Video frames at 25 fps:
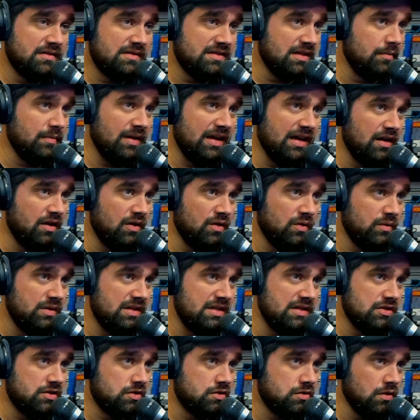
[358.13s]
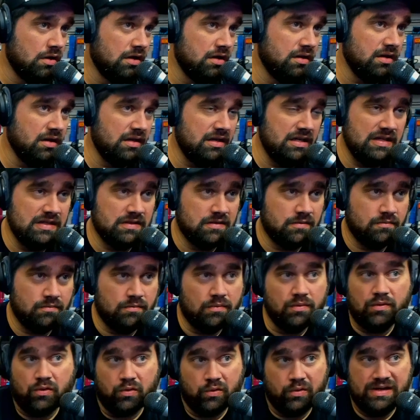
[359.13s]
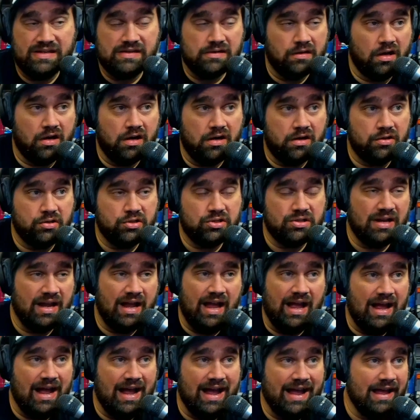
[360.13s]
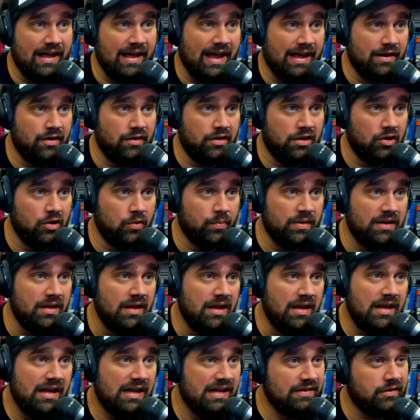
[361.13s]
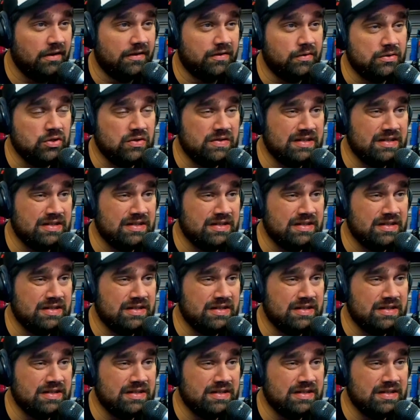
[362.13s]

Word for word: Somehow he's shrunk and he's, or he's large. I, I don't know, but it's also